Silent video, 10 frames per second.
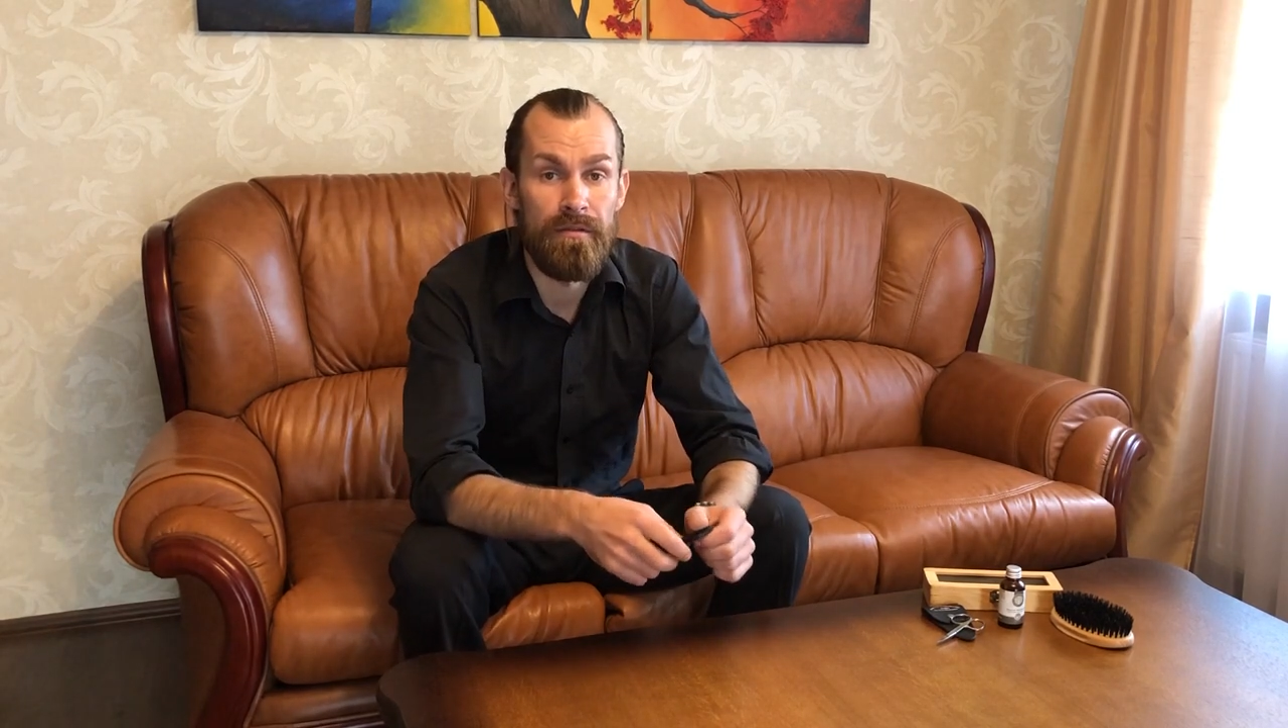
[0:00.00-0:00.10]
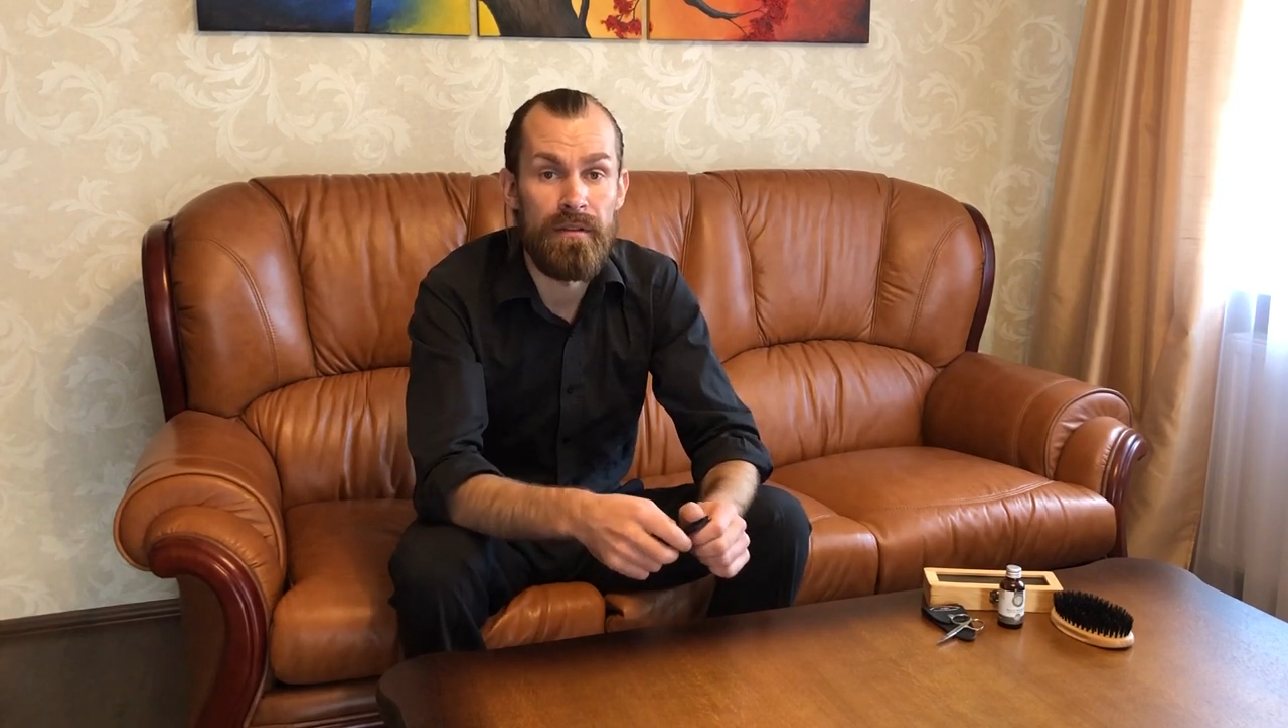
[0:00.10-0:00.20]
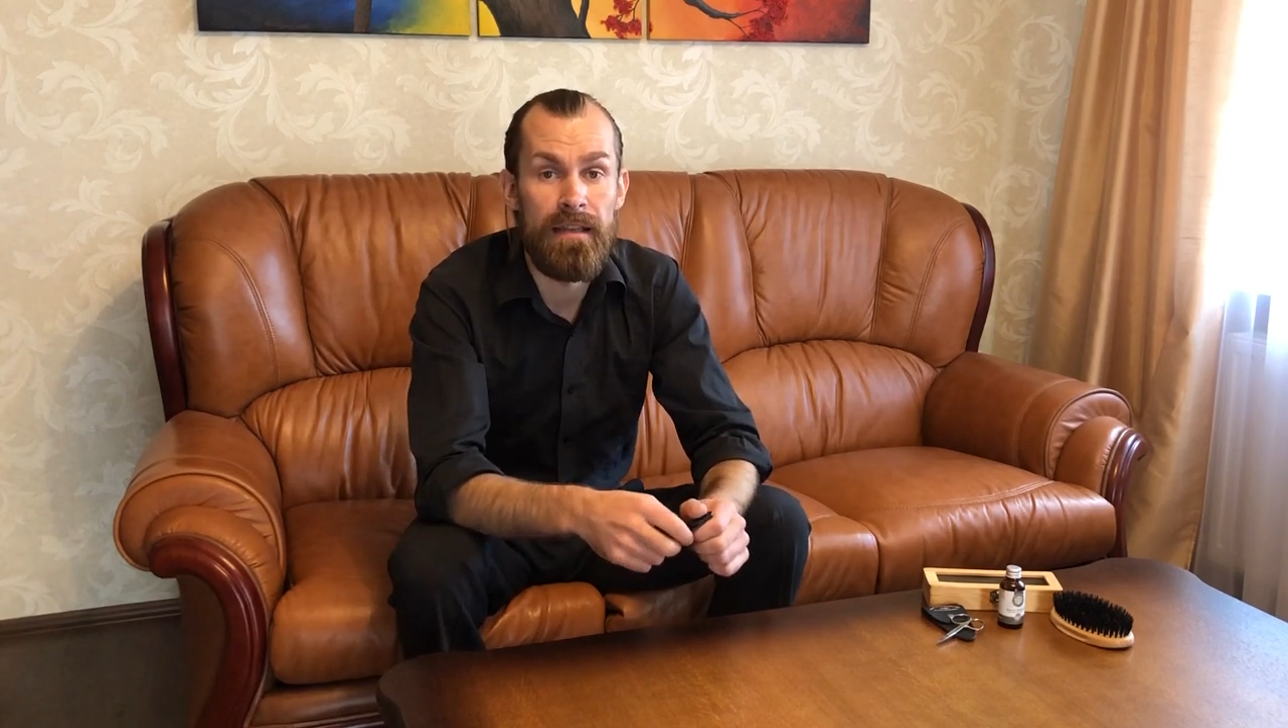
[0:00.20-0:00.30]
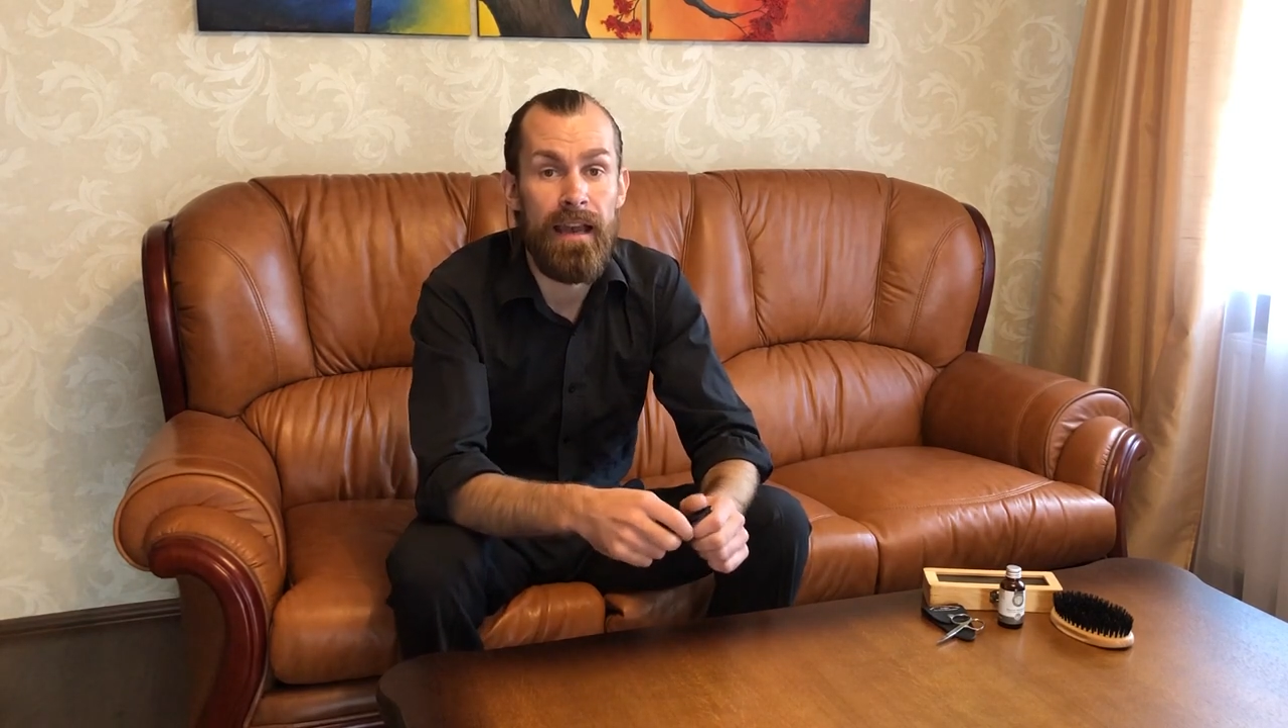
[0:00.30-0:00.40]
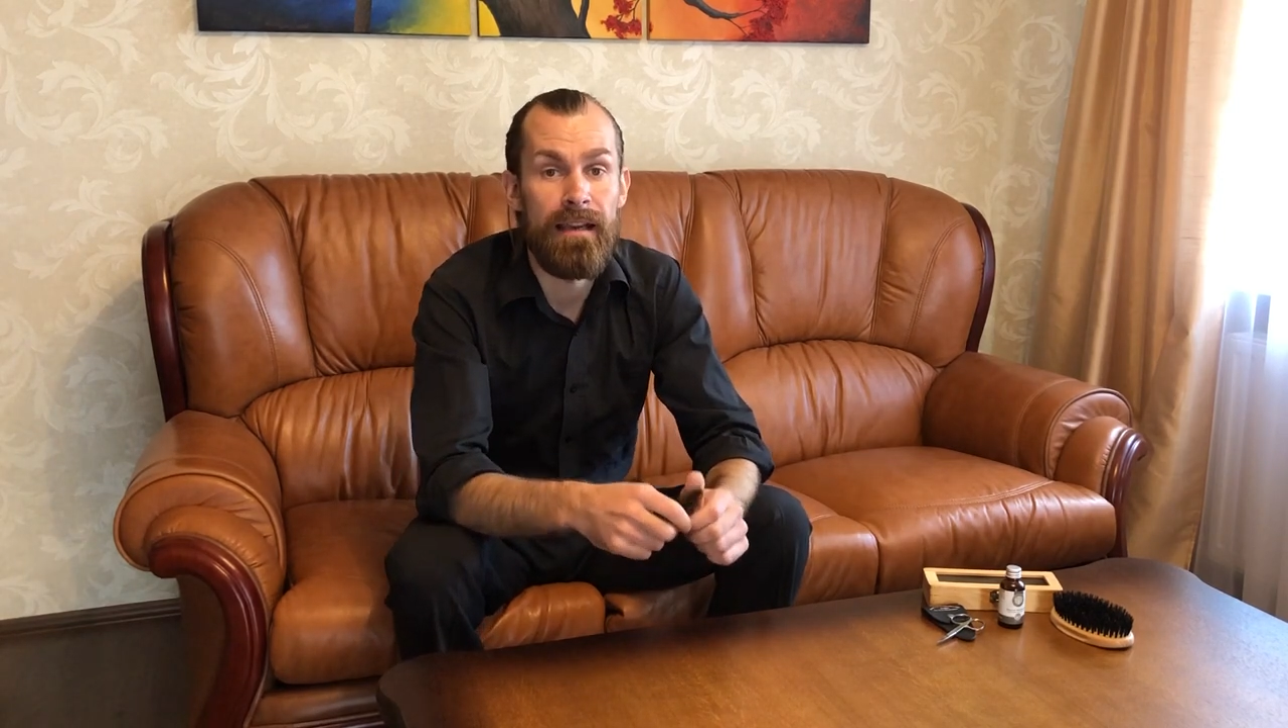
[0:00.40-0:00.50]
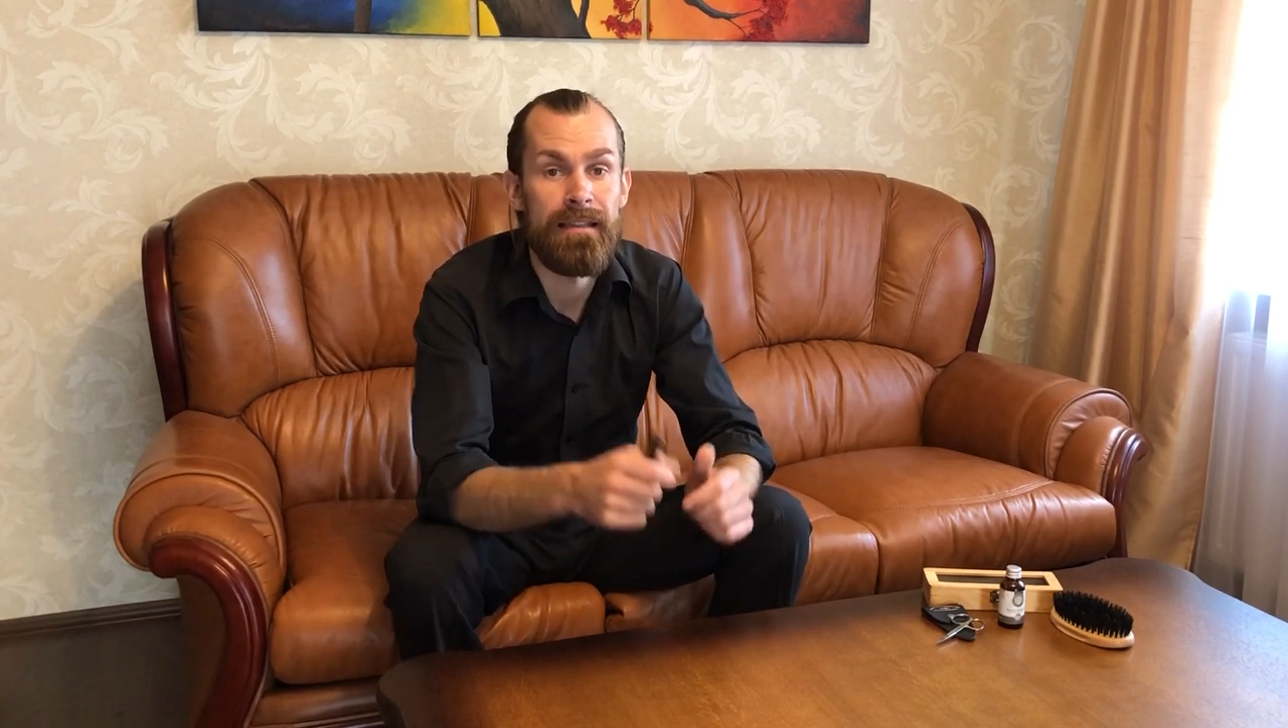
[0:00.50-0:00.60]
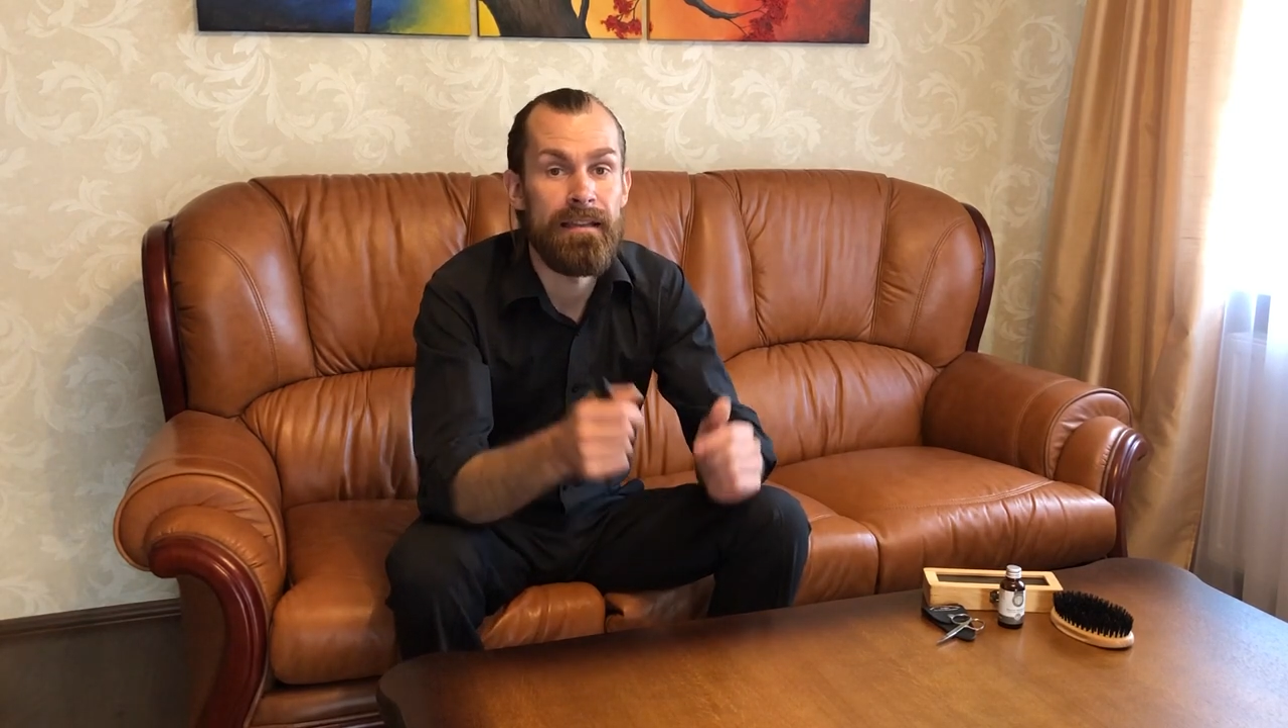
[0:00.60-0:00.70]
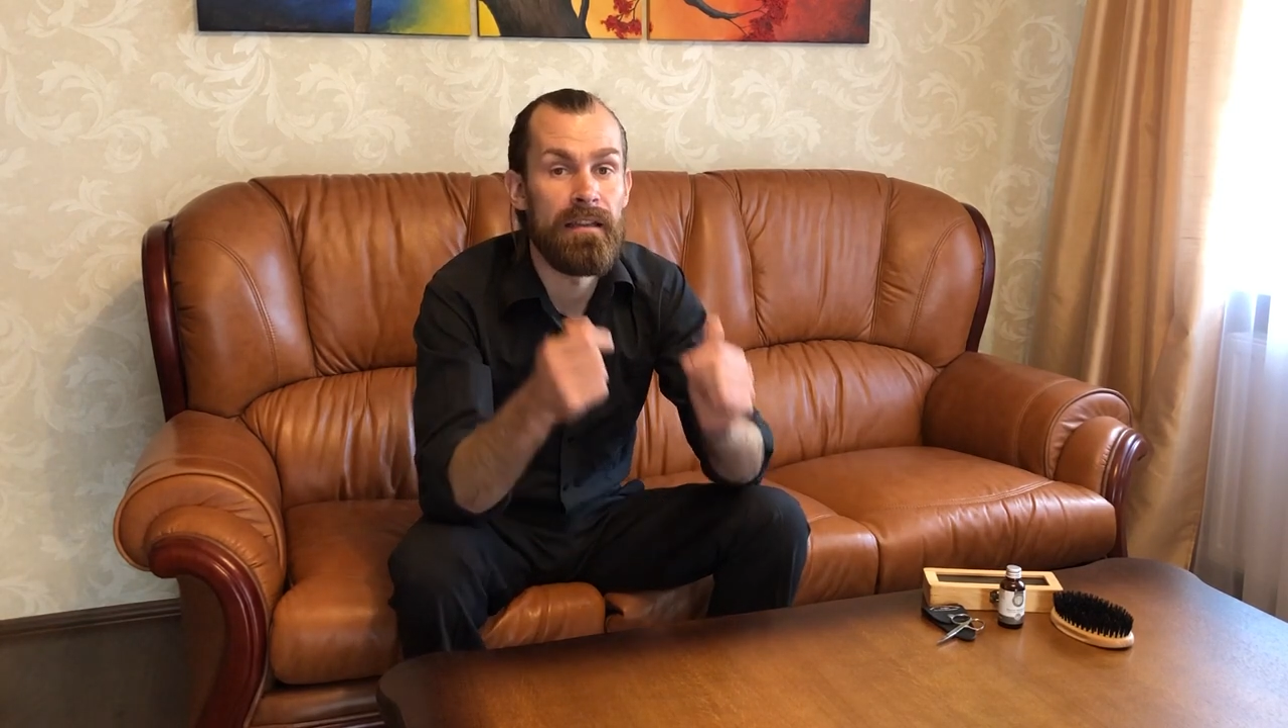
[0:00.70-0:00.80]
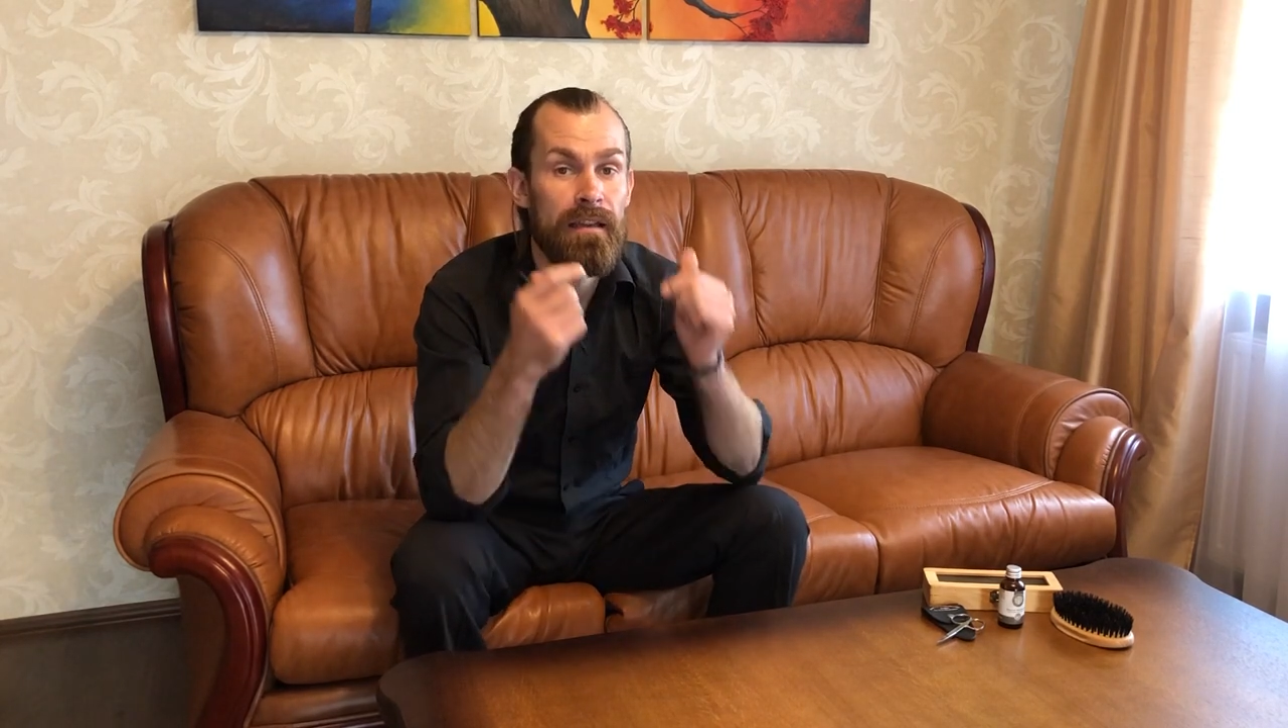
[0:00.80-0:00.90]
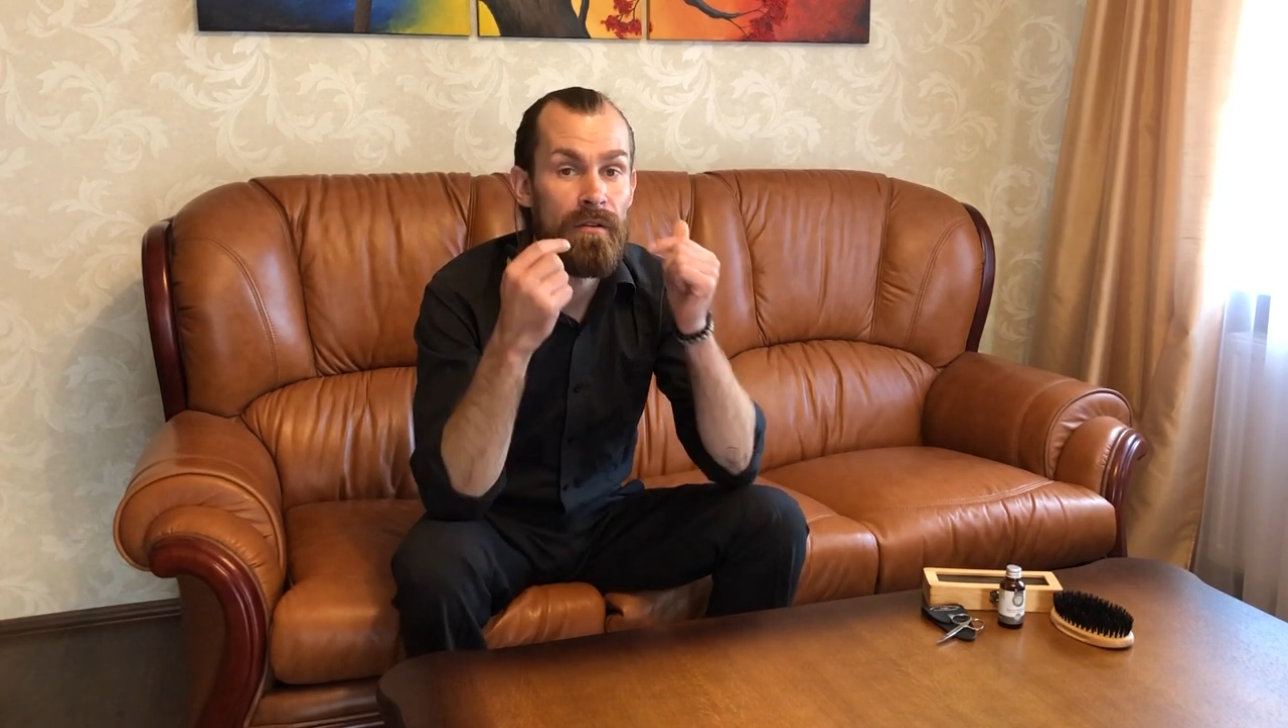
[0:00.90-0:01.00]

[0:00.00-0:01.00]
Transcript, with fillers: do is I extend the